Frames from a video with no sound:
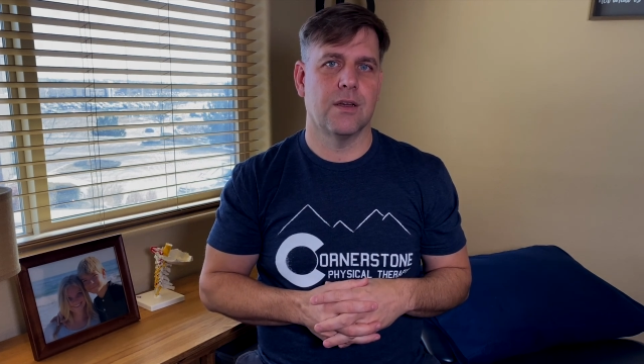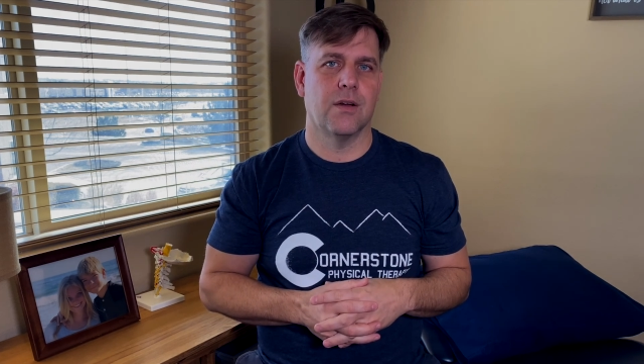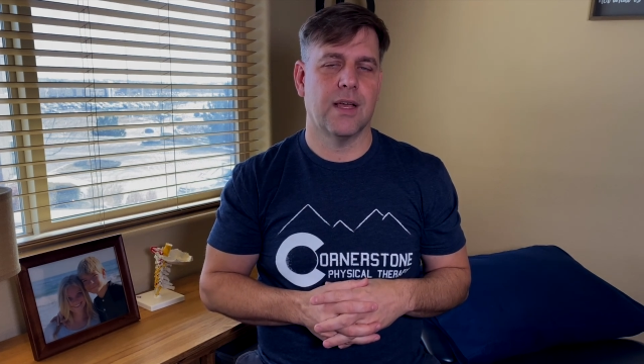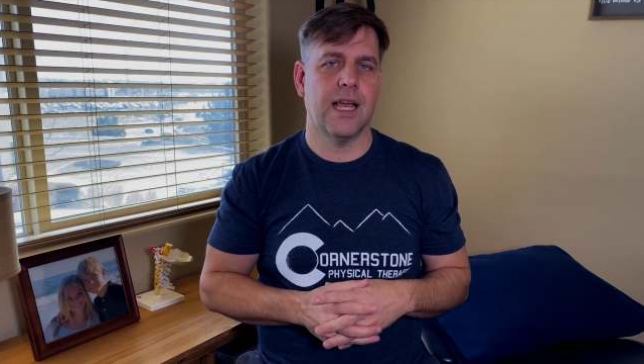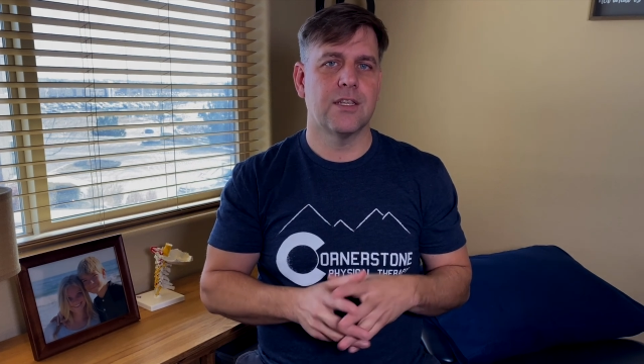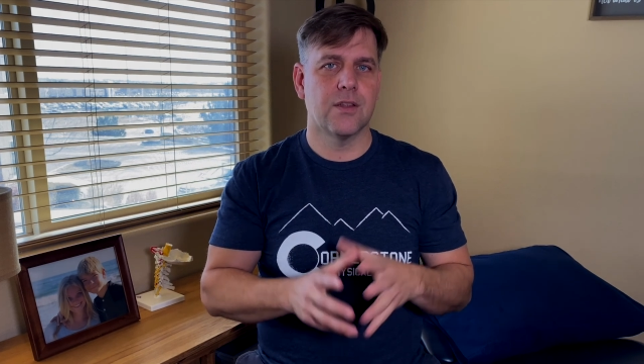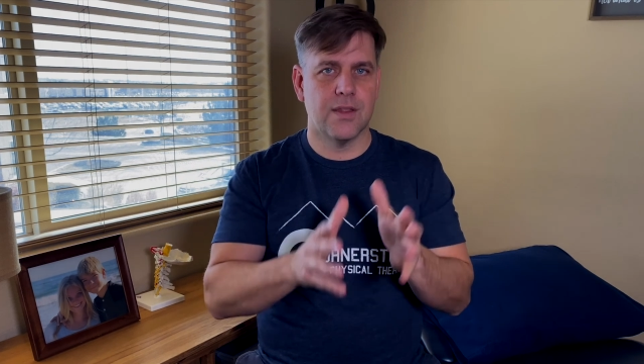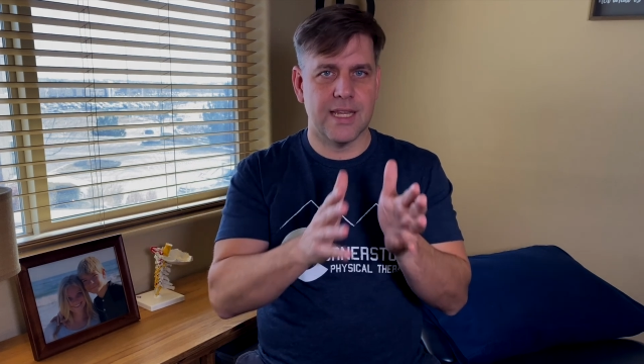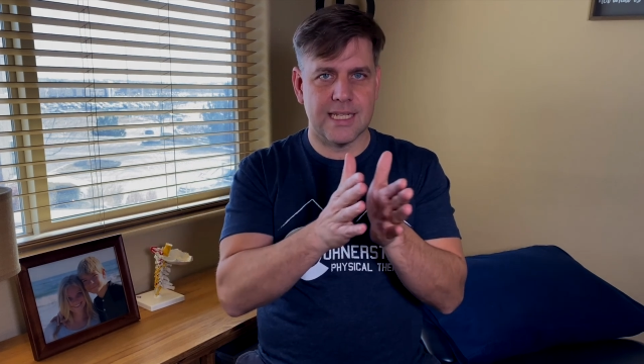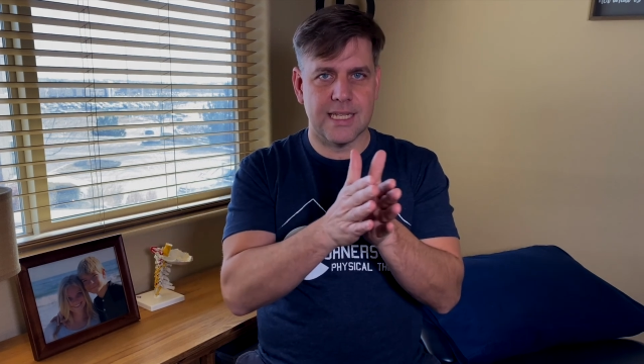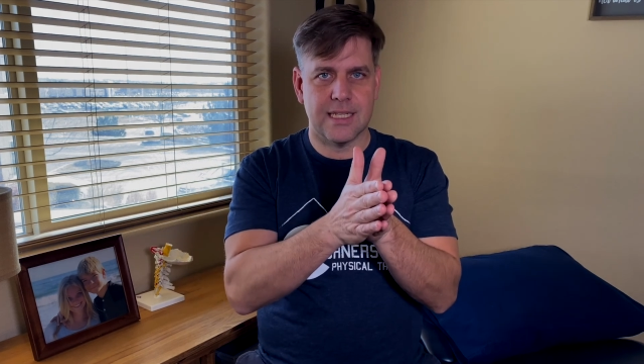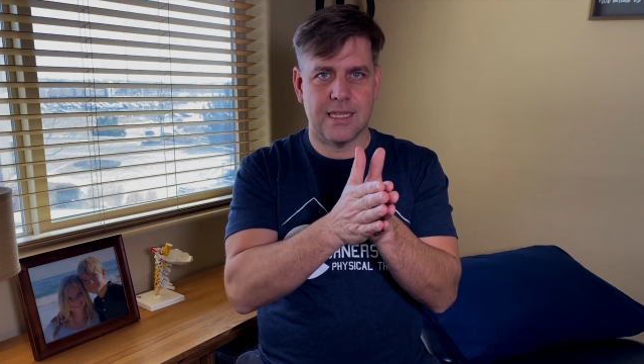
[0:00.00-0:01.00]
Okay, so
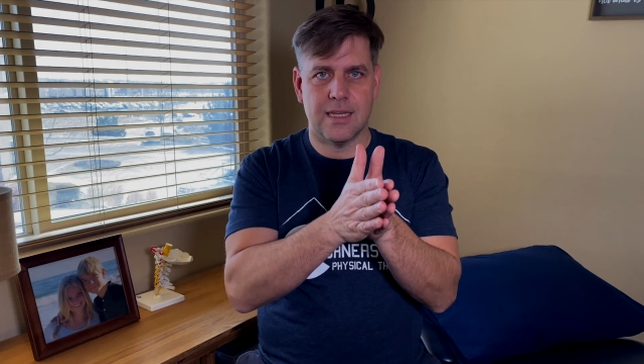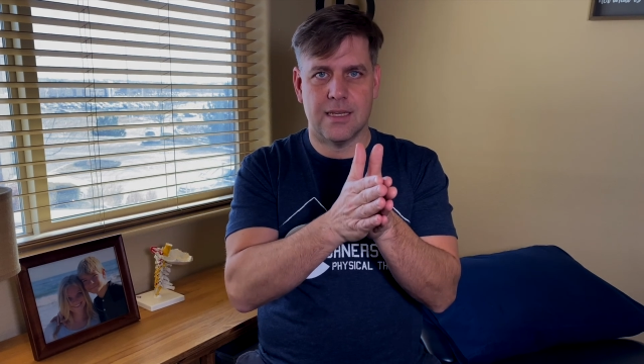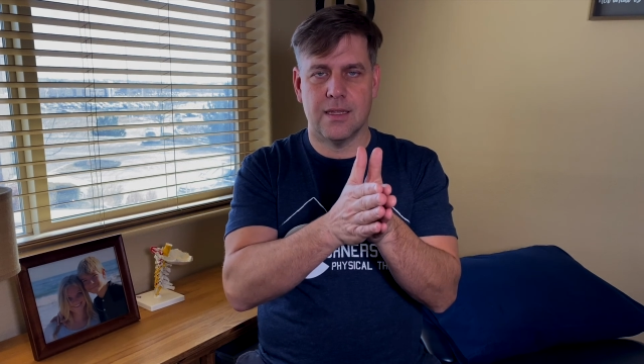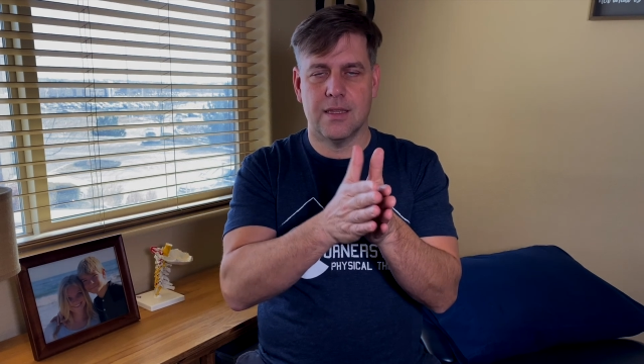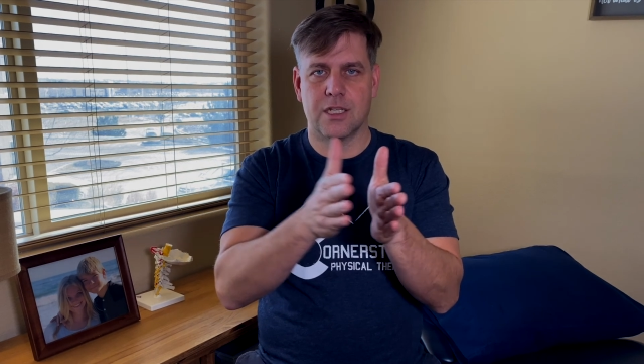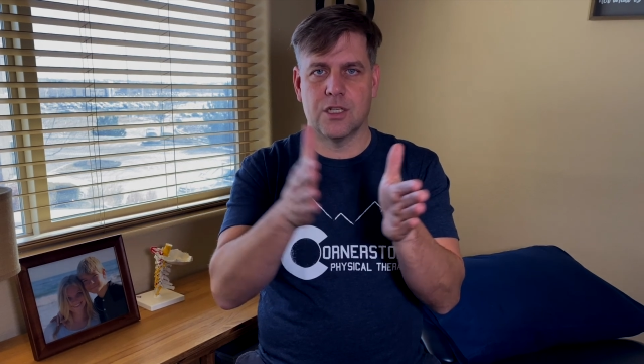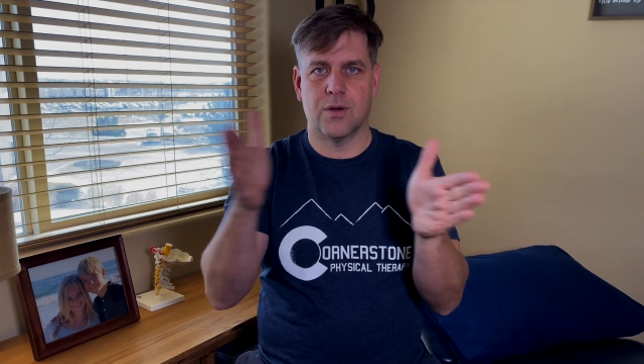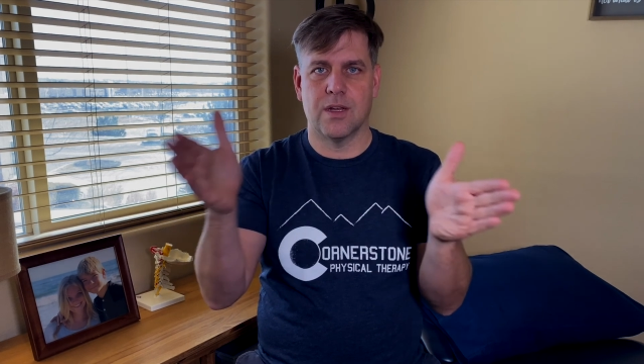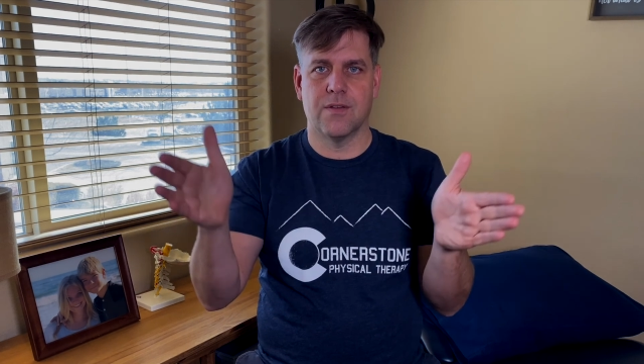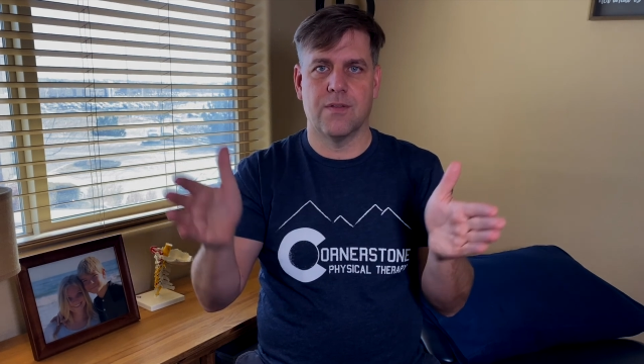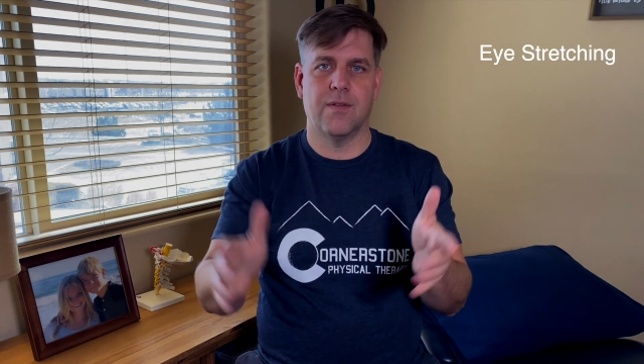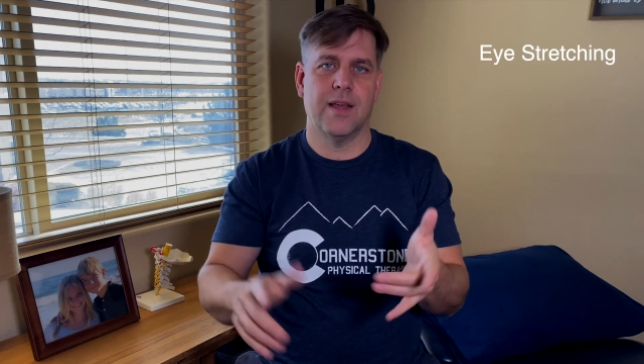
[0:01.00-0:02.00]
this is the, the
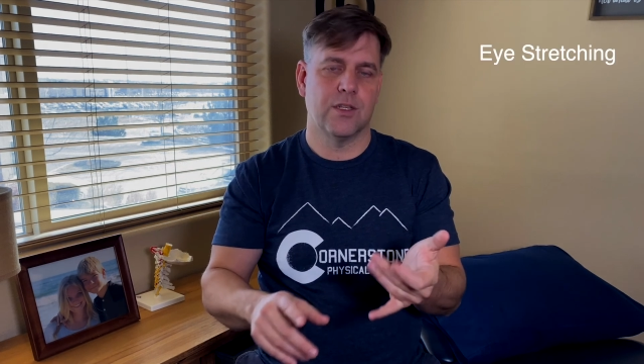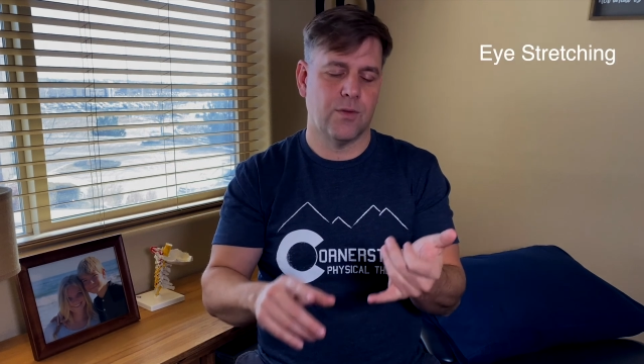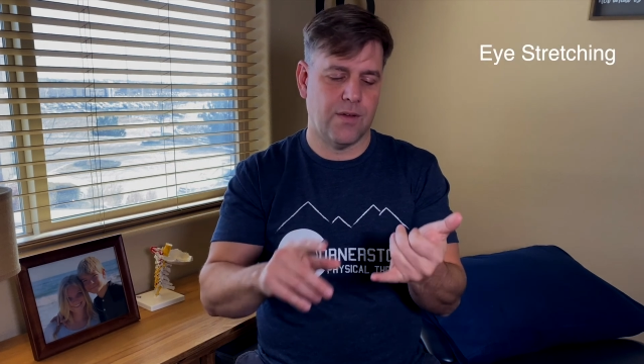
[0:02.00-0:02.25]
string of events. We